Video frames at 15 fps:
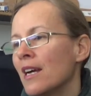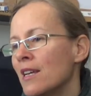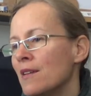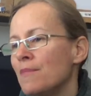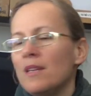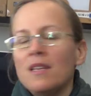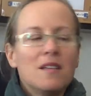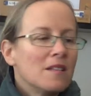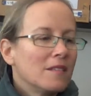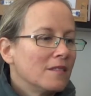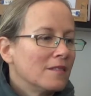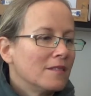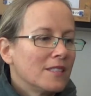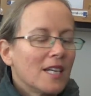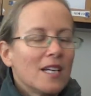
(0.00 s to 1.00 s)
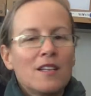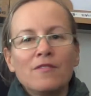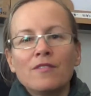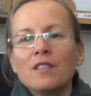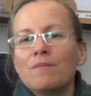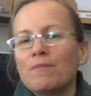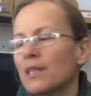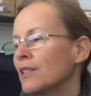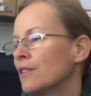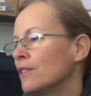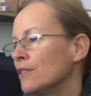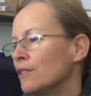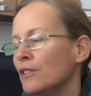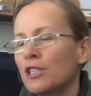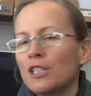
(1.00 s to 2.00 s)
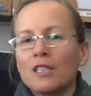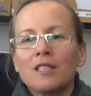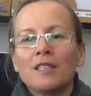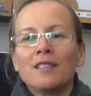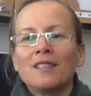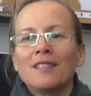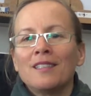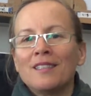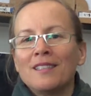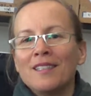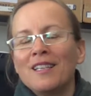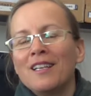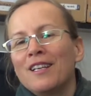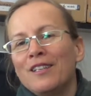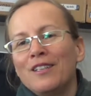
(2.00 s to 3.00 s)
Abby and David, but not Lucia, and,